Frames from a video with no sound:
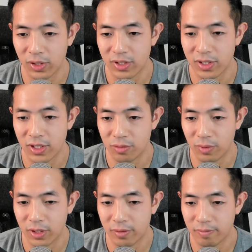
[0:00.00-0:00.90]
this
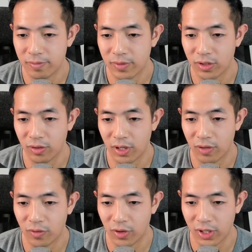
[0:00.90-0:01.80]
one. So
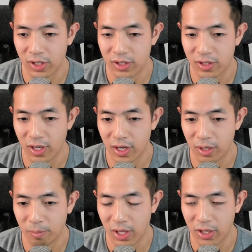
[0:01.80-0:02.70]
therefore it is not
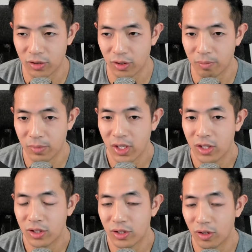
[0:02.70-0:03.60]
a palindrome.
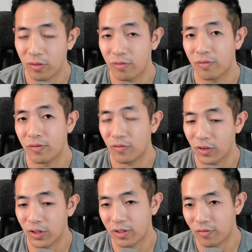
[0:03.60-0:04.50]
So
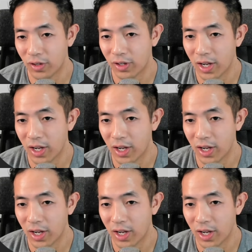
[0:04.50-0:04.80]
for